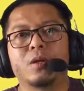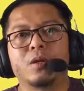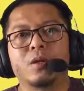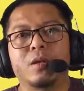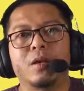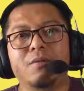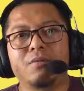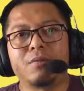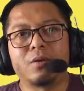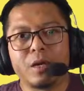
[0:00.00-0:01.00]
If
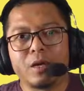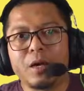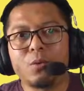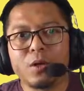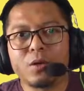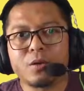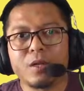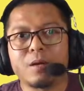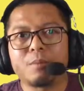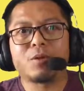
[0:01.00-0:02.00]
now we are
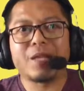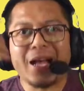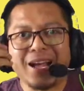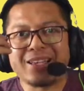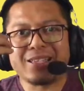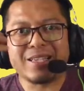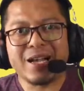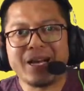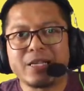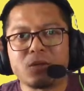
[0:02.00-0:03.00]
talking about eyes
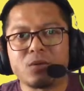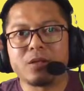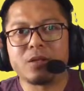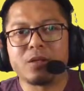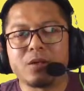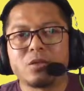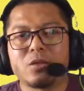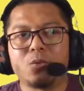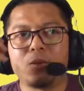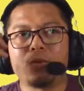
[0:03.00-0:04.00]
only.
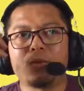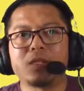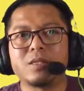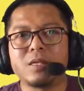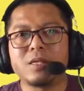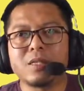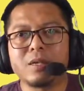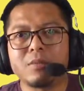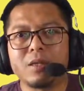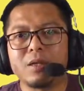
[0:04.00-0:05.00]
So we when see
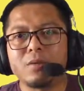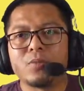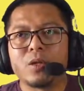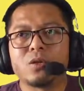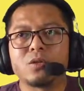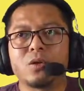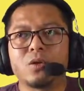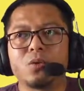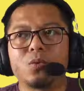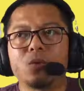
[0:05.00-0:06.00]
something,
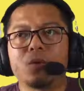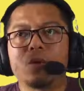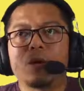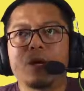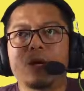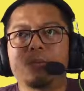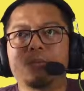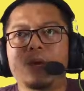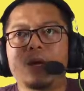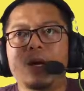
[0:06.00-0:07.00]
so
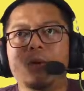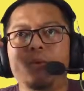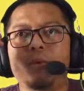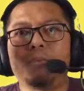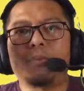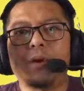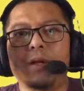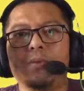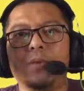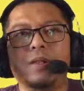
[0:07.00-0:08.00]
our
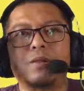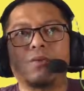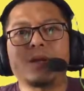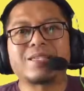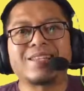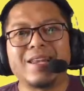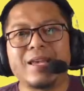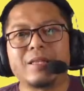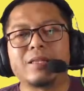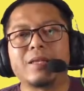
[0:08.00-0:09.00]
brain will
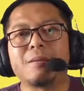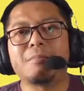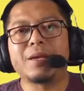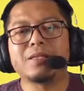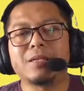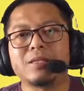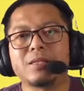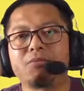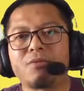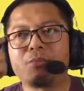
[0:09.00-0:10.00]
translate the
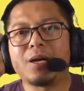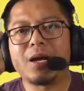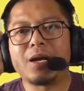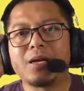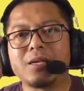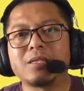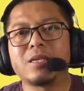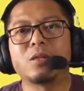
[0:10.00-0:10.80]
messages from the eyes into